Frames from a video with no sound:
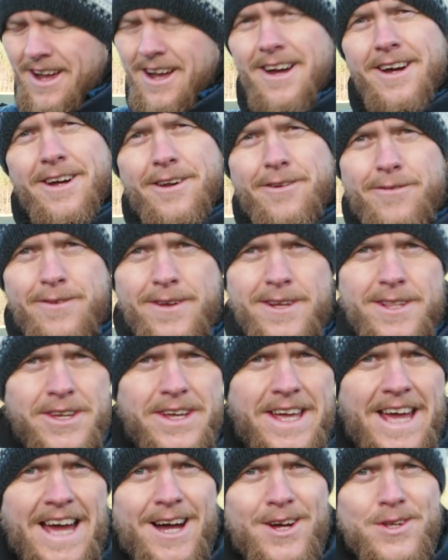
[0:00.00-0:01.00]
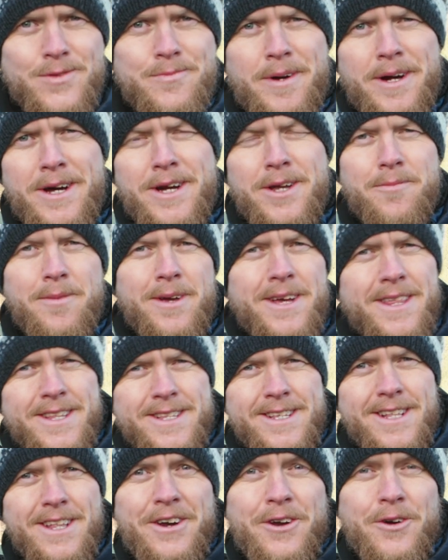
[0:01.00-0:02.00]
I got a field of cows behind me and there's
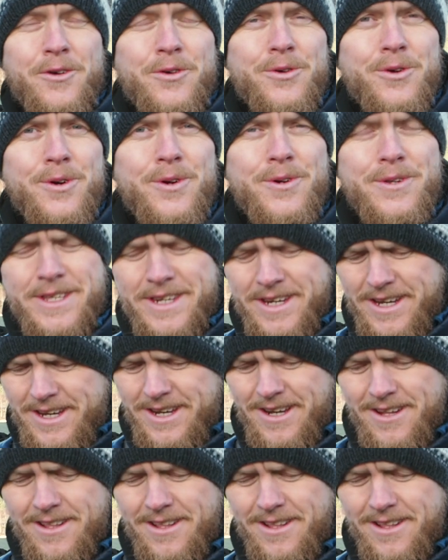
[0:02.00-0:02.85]
a lot of crows in it,